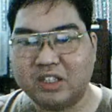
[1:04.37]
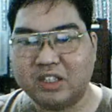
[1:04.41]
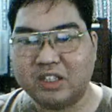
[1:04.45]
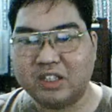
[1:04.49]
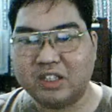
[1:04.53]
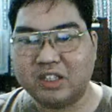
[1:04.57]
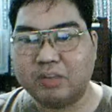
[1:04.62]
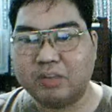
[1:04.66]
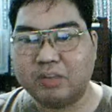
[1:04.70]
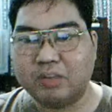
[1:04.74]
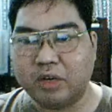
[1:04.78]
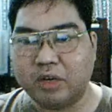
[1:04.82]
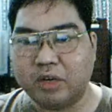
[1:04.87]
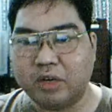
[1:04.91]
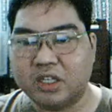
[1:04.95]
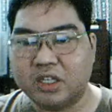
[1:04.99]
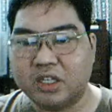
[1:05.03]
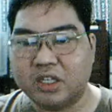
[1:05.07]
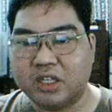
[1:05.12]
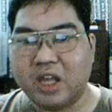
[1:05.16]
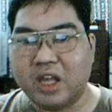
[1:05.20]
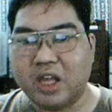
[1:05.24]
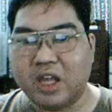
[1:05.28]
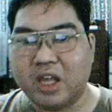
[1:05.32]
is important,
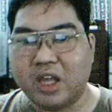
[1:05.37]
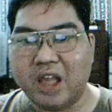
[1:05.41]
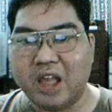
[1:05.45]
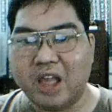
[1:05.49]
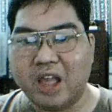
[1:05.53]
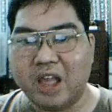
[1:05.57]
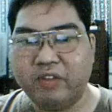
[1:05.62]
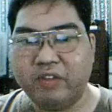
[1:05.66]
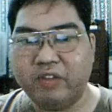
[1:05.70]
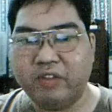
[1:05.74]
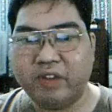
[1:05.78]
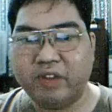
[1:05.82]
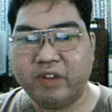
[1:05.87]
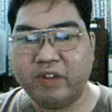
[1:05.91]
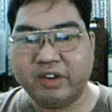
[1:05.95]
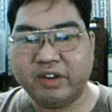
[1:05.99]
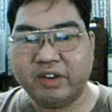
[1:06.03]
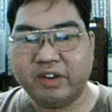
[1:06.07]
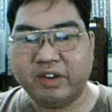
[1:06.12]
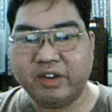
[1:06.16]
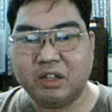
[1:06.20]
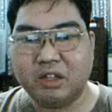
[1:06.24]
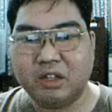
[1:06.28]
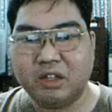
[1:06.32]
and
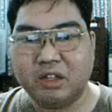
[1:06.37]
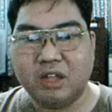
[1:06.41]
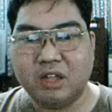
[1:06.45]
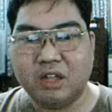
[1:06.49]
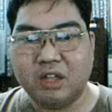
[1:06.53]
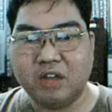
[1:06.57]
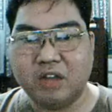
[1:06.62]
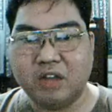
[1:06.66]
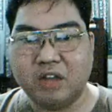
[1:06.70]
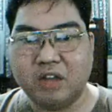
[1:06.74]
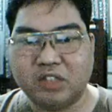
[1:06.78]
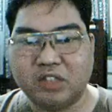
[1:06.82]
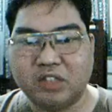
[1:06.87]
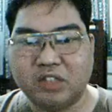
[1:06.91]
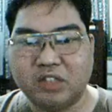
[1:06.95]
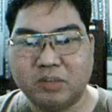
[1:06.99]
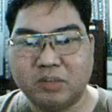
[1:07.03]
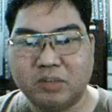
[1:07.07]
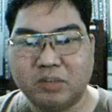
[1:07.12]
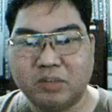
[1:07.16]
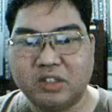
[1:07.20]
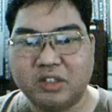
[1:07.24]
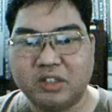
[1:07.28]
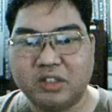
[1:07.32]
differential diagnosis
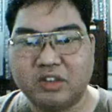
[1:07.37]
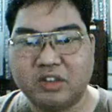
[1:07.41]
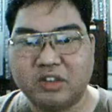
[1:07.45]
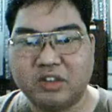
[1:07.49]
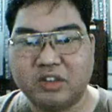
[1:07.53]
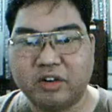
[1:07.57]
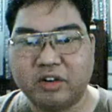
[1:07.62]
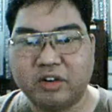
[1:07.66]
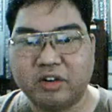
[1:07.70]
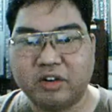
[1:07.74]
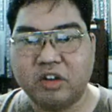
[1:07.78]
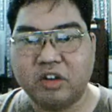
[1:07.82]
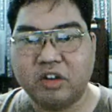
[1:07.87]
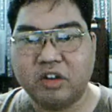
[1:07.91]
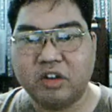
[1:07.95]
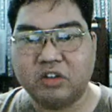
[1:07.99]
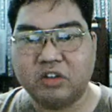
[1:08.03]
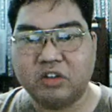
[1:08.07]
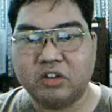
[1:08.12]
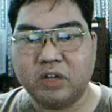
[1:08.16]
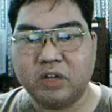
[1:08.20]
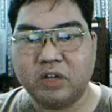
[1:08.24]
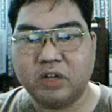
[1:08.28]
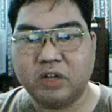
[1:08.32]
must consider
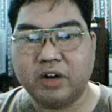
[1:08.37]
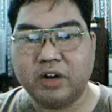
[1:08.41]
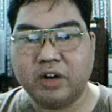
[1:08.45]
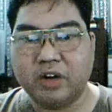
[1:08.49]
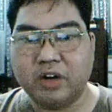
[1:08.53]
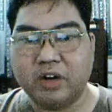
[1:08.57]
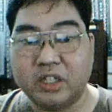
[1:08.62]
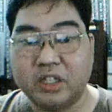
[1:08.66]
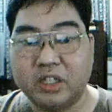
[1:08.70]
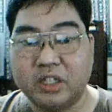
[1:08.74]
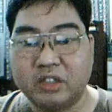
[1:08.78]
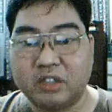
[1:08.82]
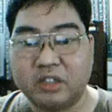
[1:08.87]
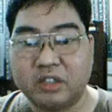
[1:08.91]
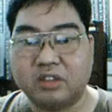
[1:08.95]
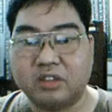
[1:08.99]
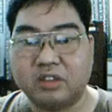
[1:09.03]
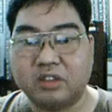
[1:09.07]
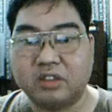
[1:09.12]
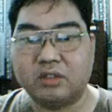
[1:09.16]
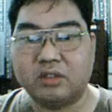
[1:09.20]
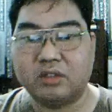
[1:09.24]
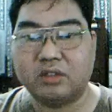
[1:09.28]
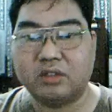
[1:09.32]
several other conditions.